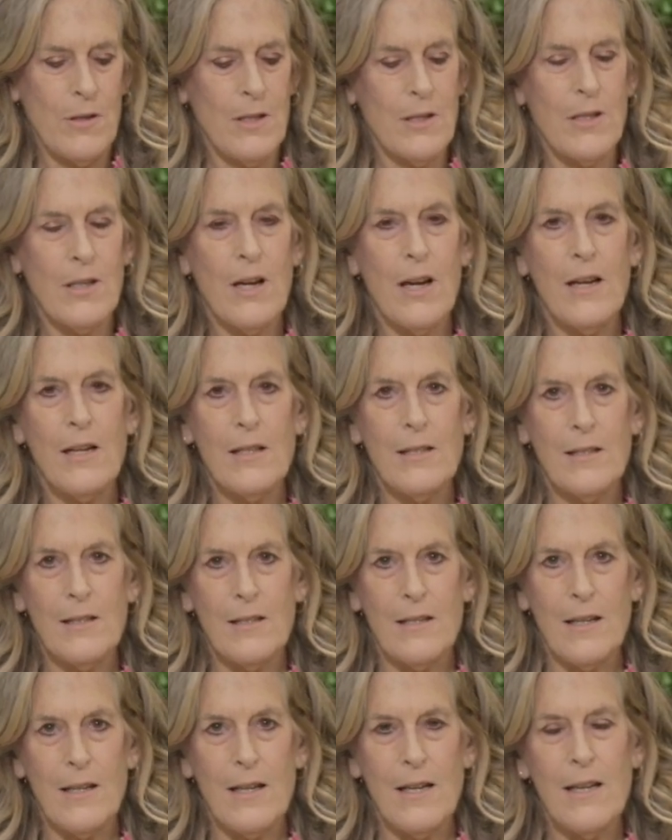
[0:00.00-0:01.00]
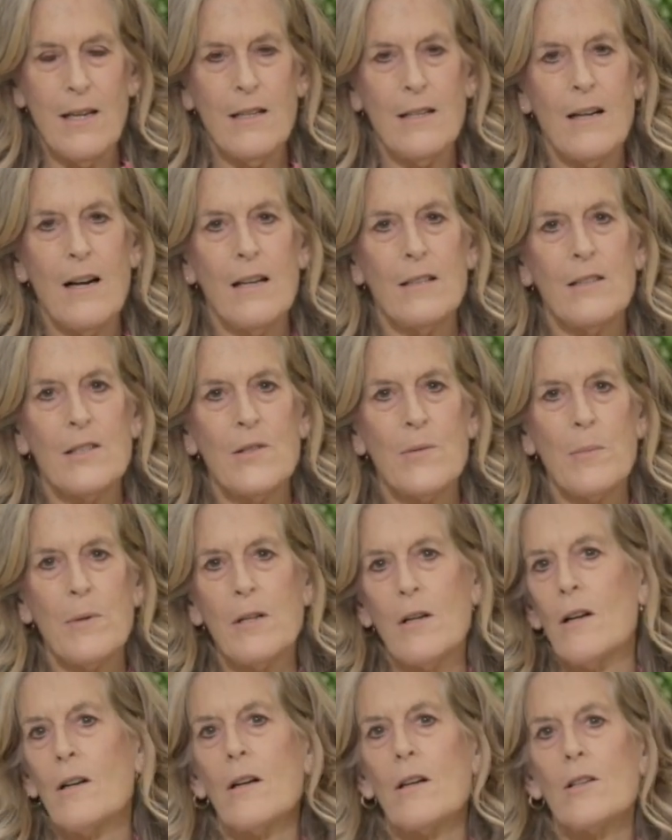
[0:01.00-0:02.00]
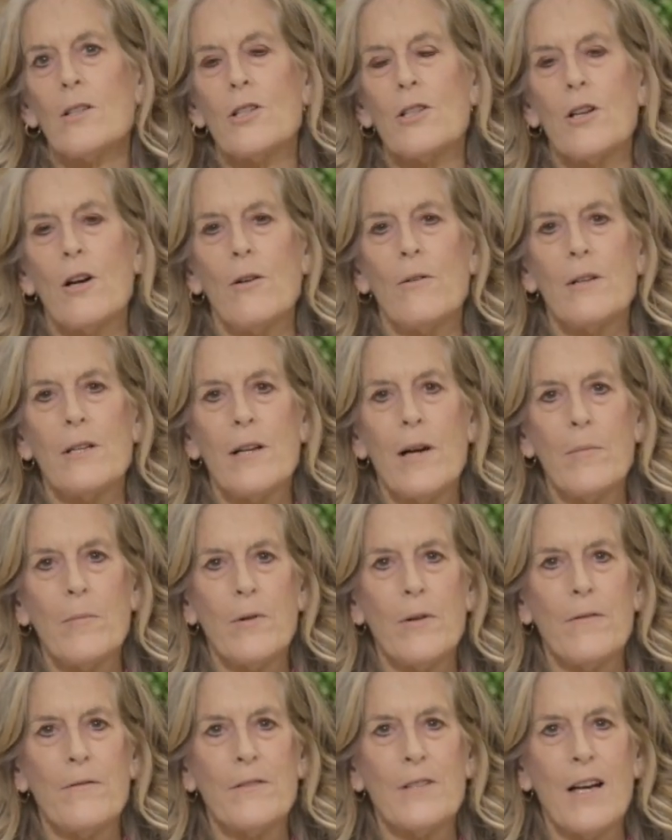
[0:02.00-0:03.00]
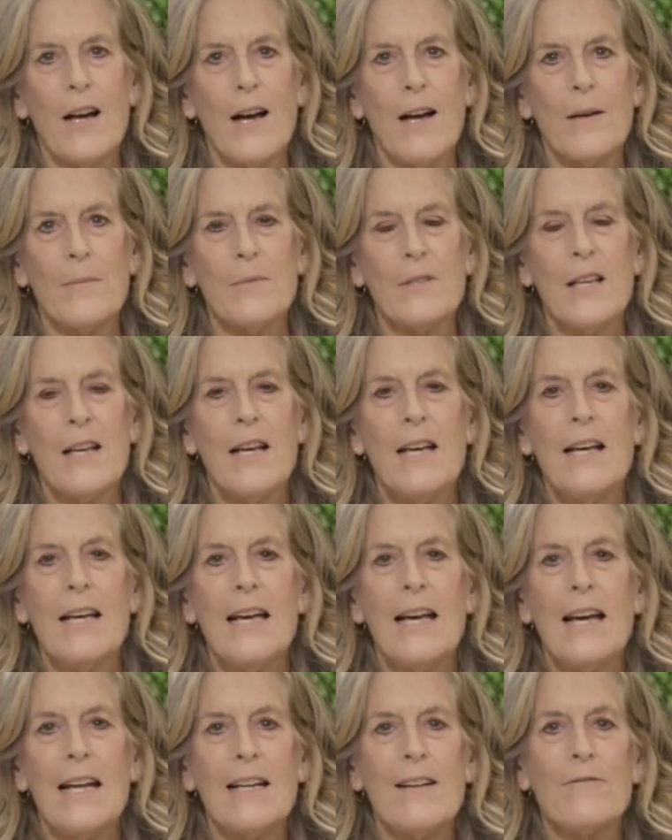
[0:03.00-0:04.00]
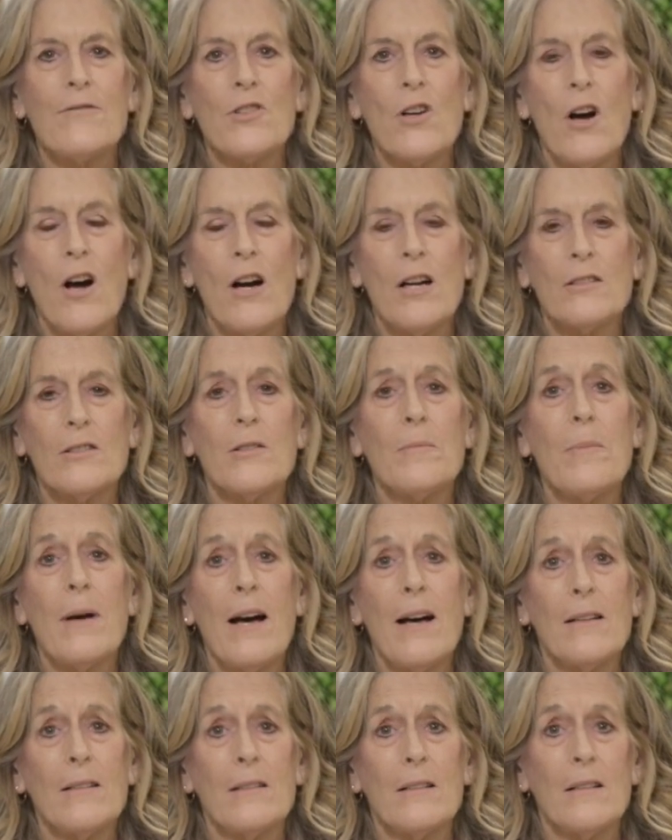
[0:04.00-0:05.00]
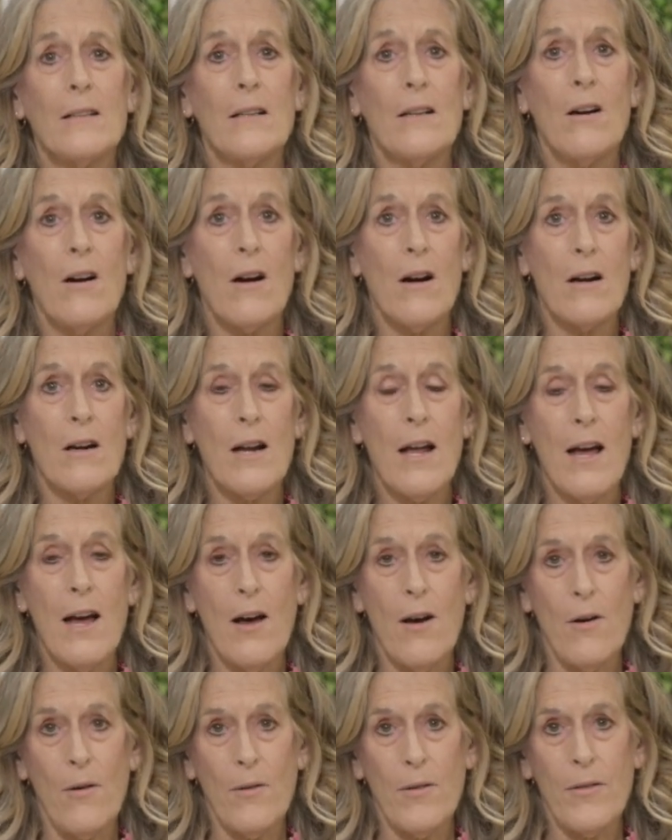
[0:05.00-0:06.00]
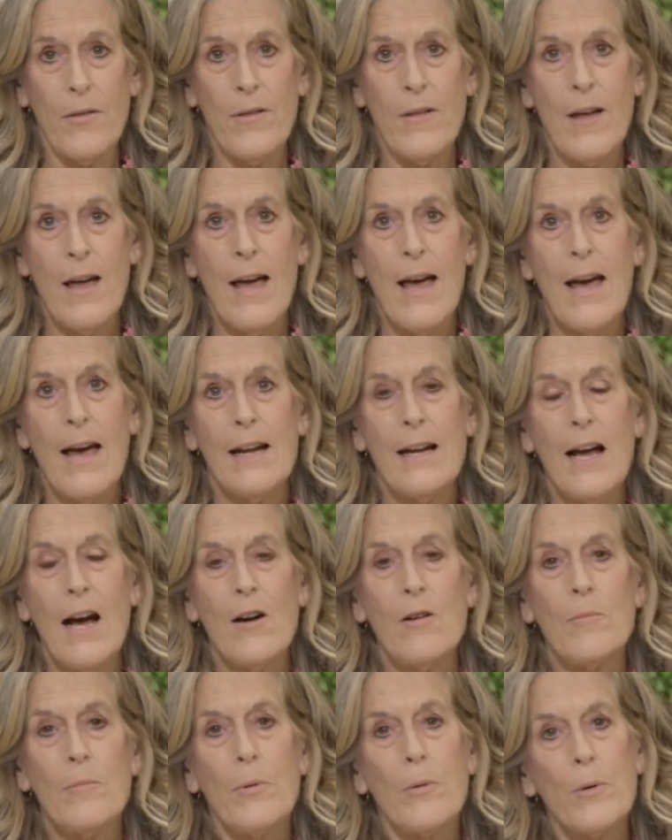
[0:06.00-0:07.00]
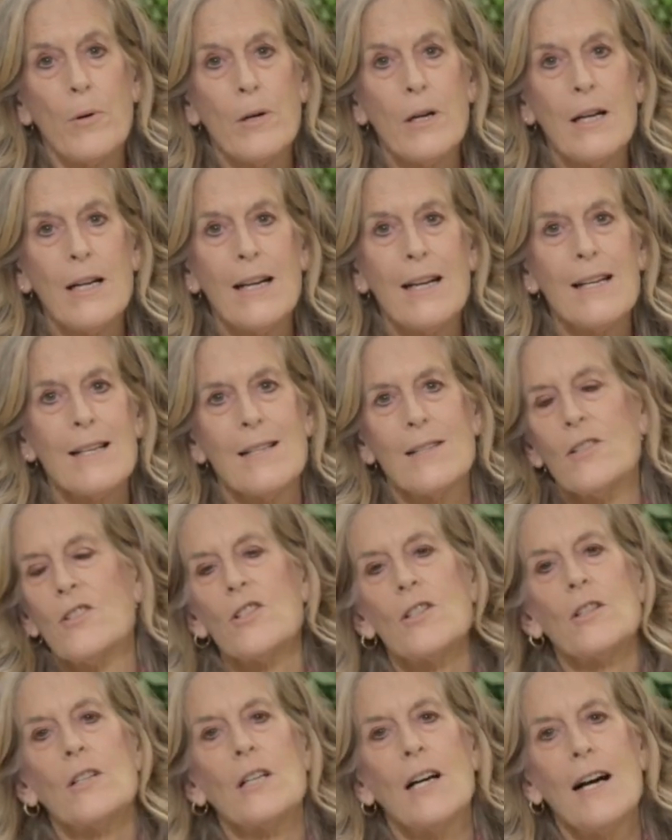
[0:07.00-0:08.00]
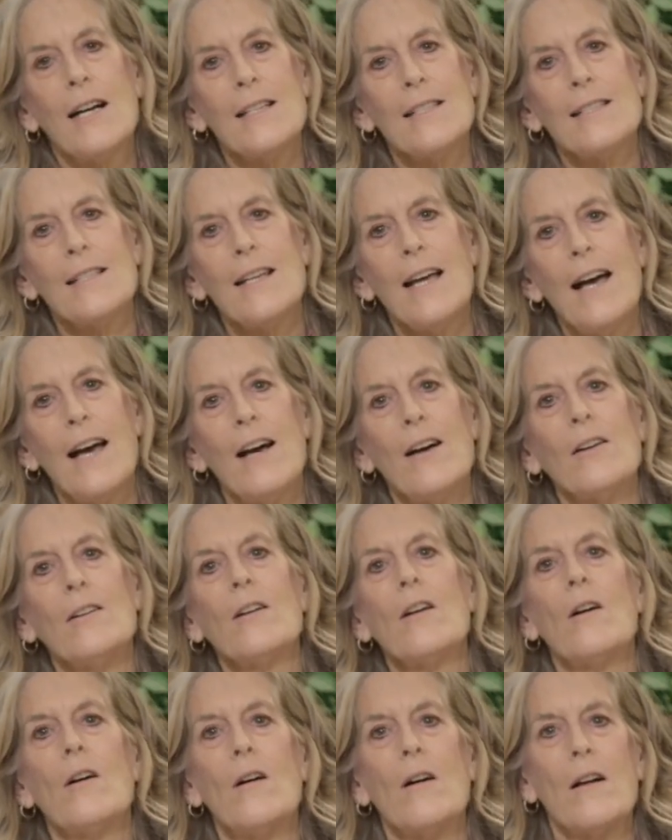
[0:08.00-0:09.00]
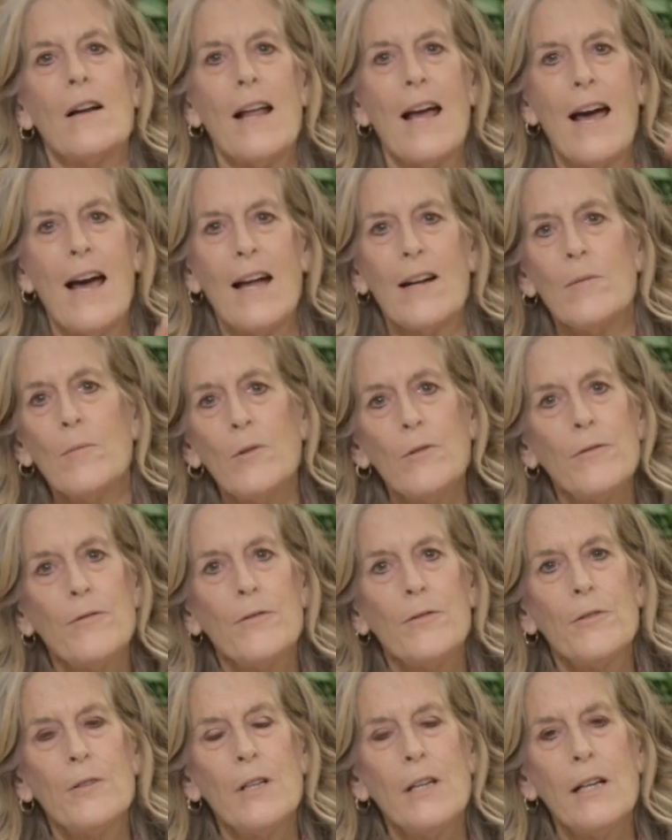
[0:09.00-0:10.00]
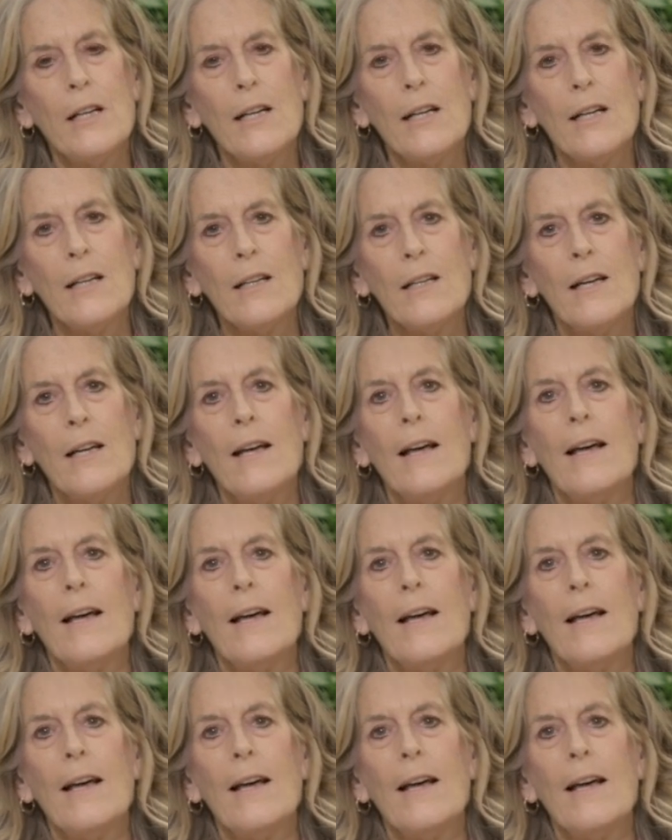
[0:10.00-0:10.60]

The China Study. Colin's been on our show a number of times and have talked about heart health and how important it is to cut down on animal food eating